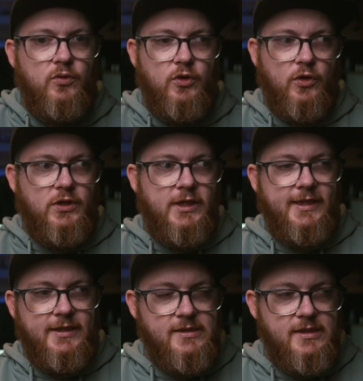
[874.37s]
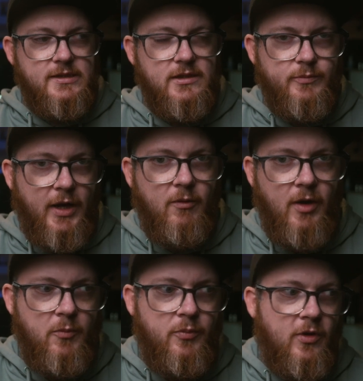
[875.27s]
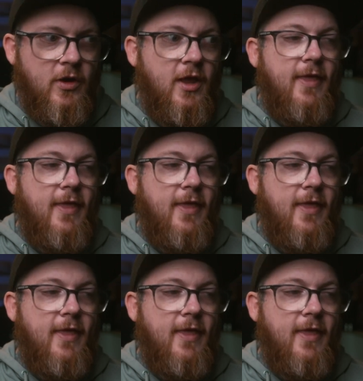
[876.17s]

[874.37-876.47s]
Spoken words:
good, clean, consistent power output,